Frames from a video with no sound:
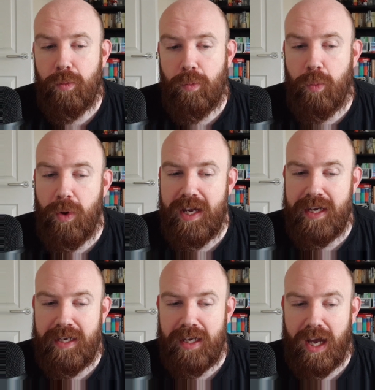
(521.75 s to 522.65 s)

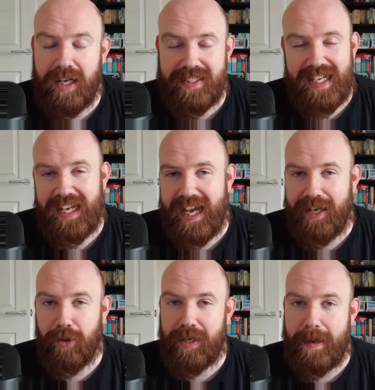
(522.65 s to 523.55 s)
we are seeing
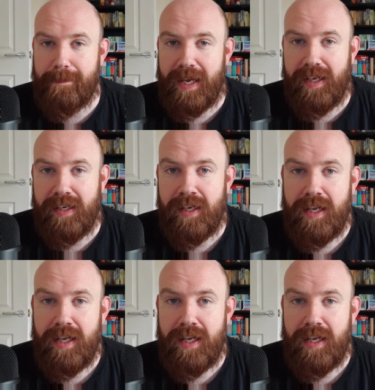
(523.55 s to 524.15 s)
Halo campaign.